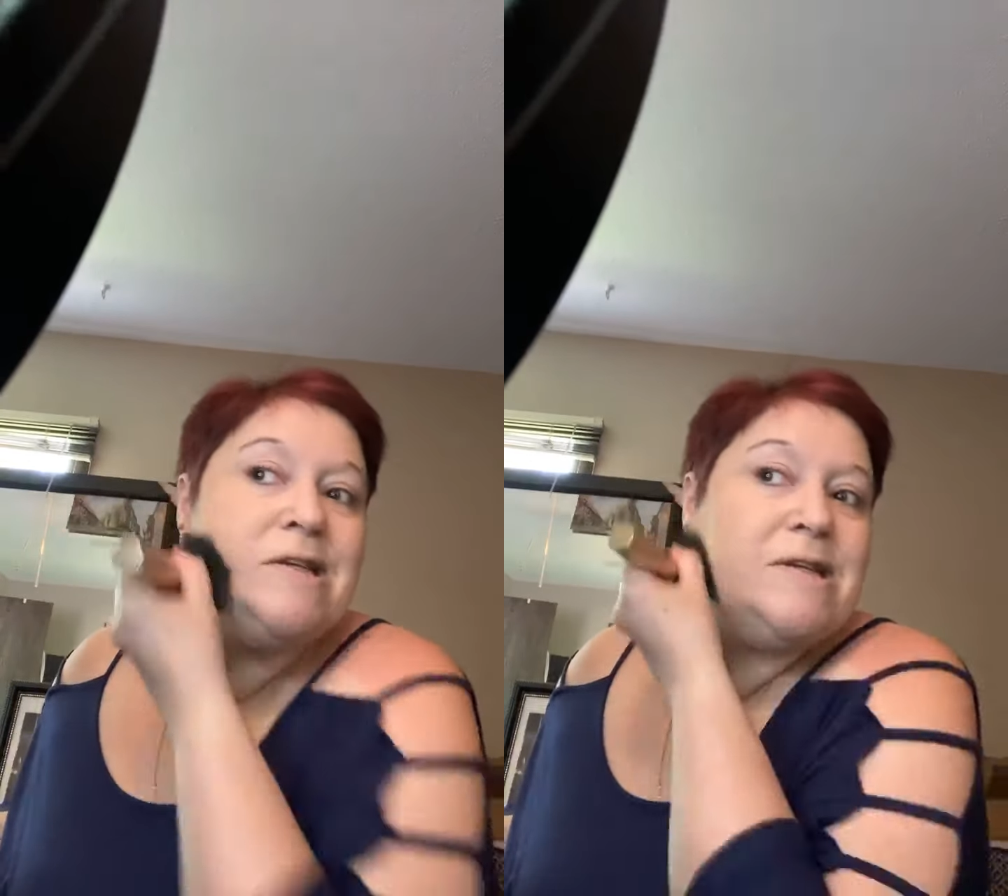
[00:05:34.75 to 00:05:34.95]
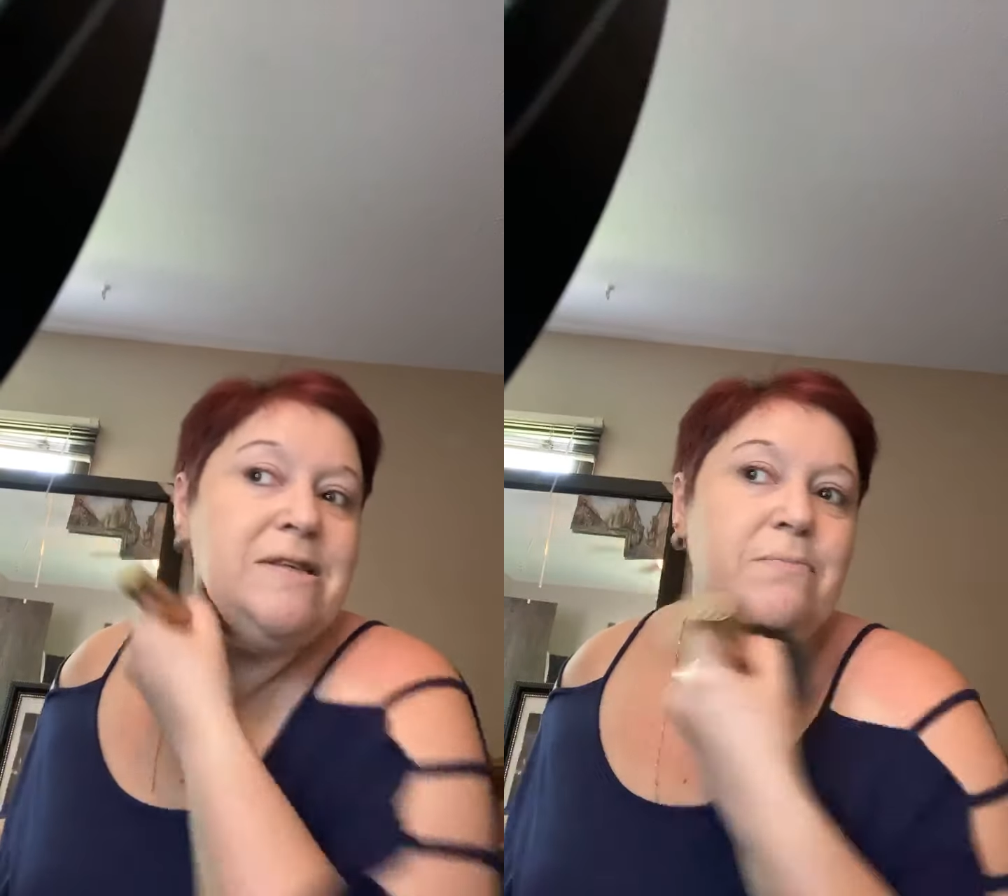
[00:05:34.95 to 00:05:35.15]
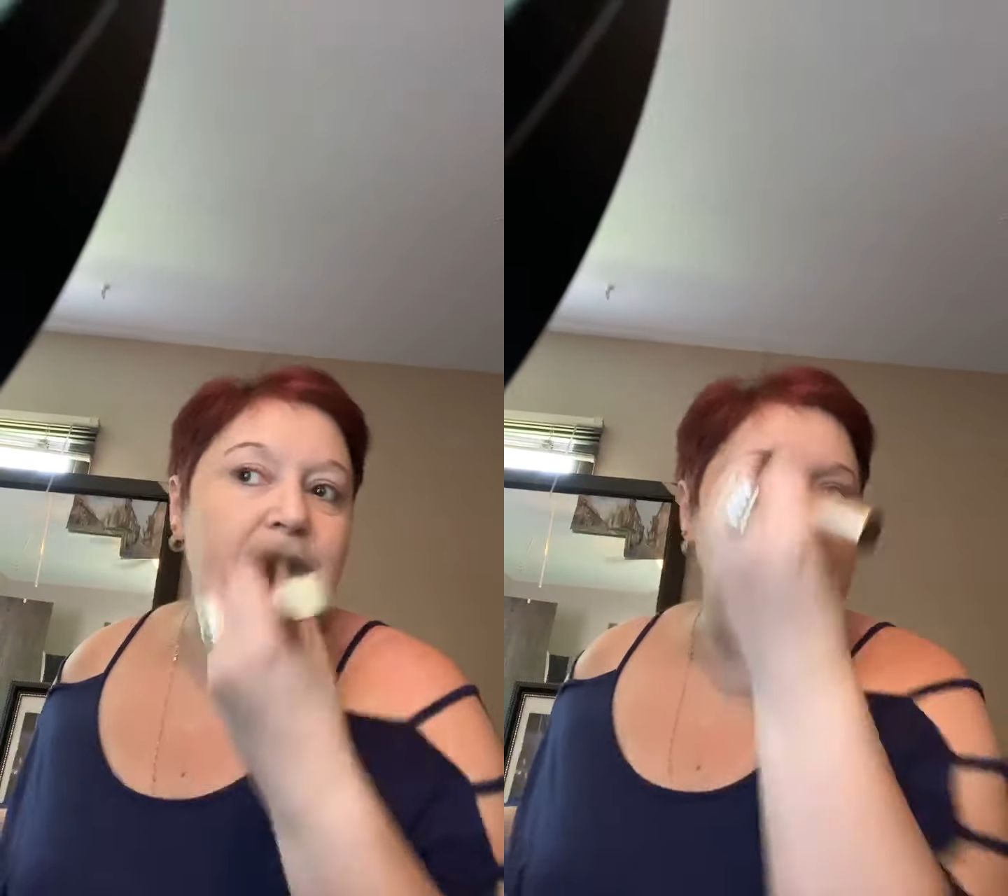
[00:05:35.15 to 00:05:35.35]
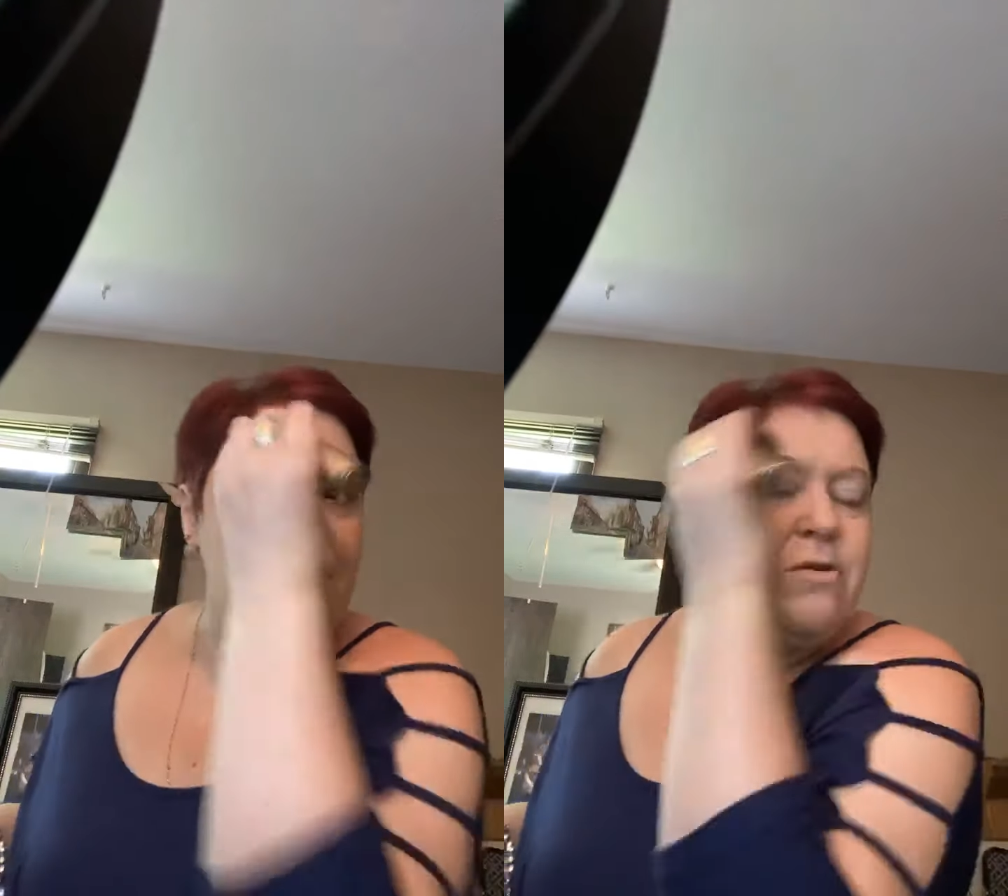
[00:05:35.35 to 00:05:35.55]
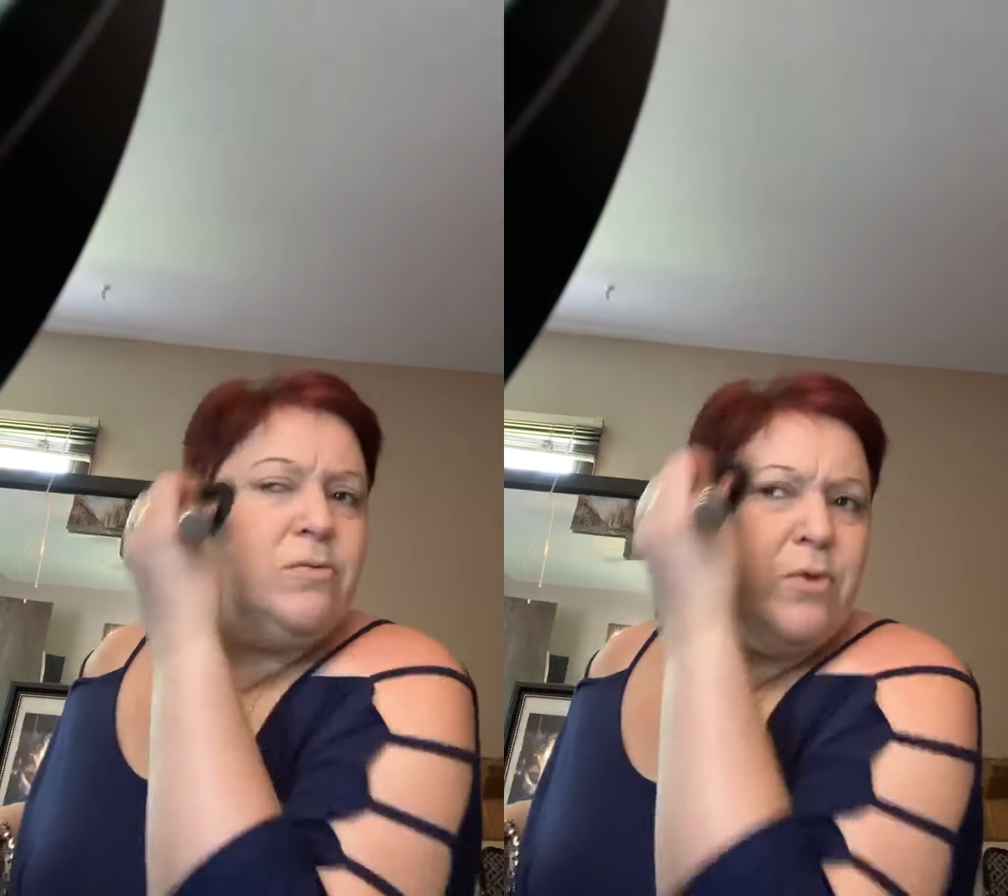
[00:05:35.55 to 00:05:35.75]
doesn't
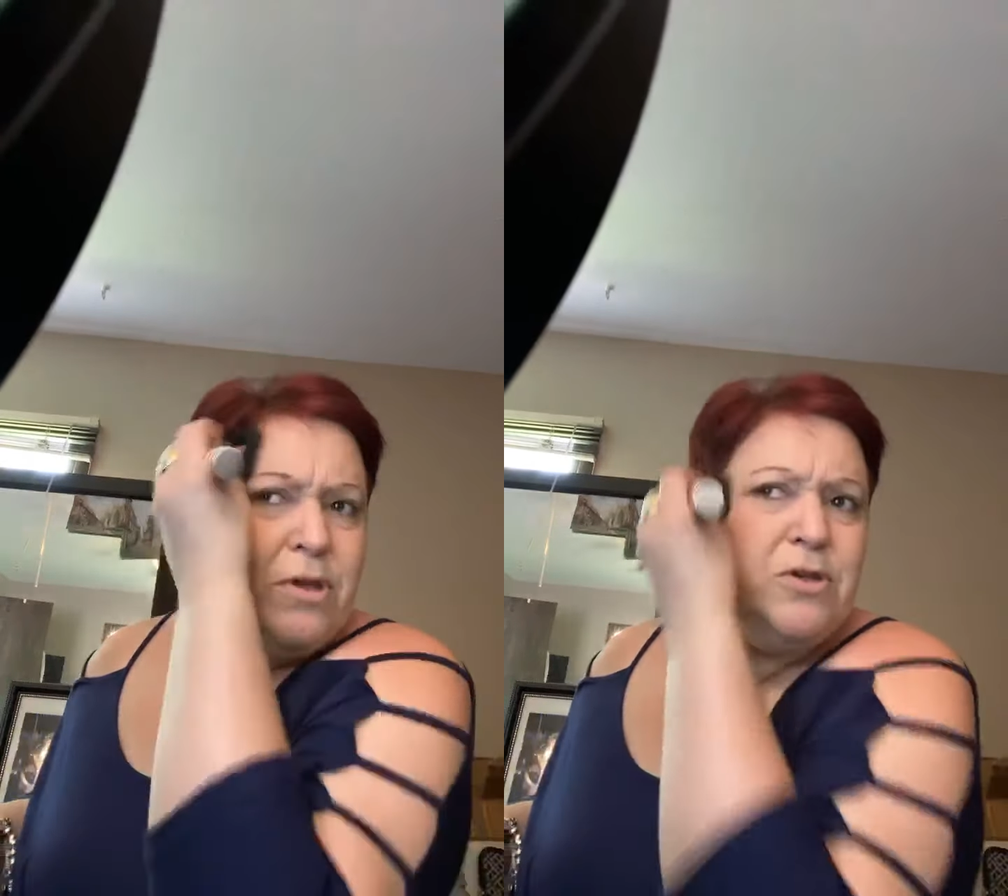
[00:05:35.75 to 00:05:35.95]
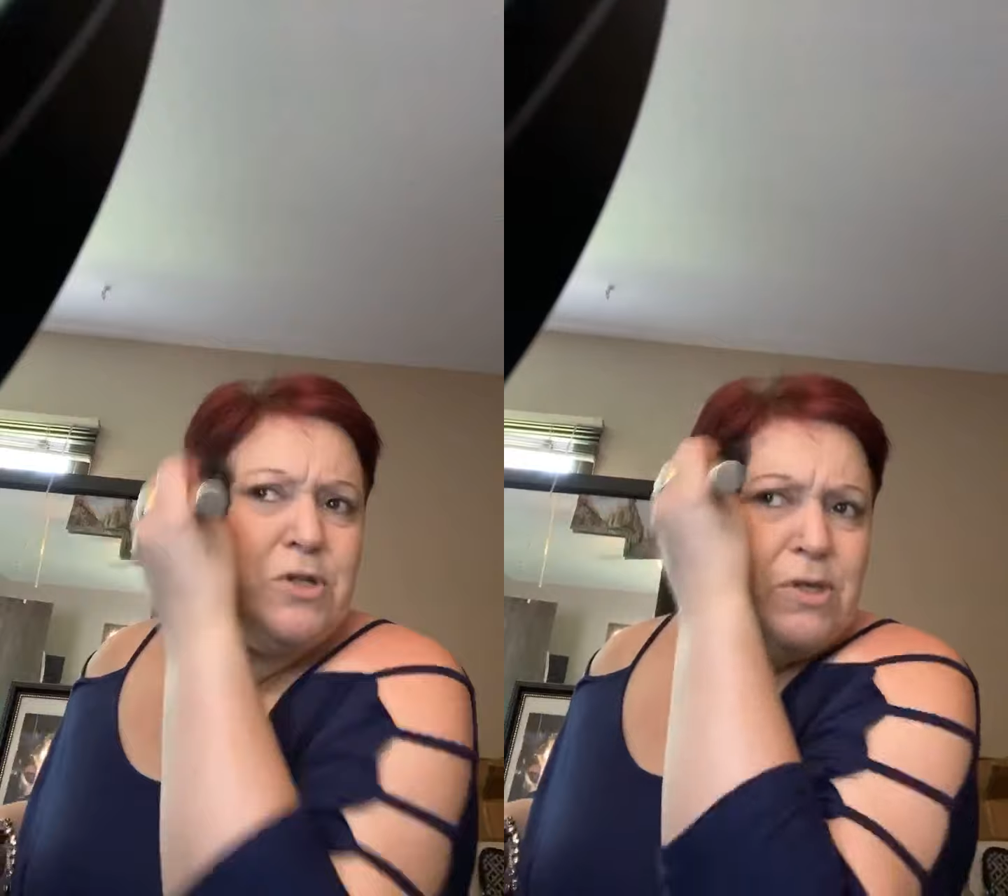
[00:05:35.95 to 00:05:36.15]
matter when you're just